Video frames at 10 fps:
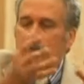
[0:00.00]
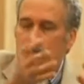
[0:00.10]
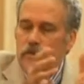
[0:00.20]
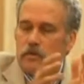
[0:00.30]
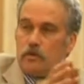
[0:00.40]
to
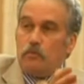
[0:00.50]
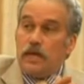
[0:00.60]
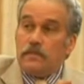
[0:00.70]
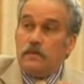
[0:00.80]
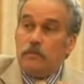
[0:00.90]
the
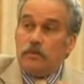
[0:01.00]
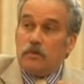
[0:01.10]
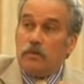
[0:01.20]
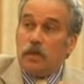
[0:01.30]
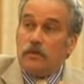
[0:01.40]
Kumasi
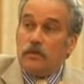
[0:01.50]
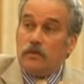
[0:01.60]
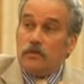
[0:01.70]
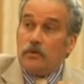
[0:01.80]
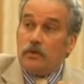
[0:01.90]
Metropolitan
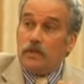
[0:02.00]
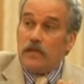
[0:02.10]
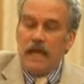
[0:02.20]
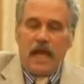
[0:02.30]
Authority,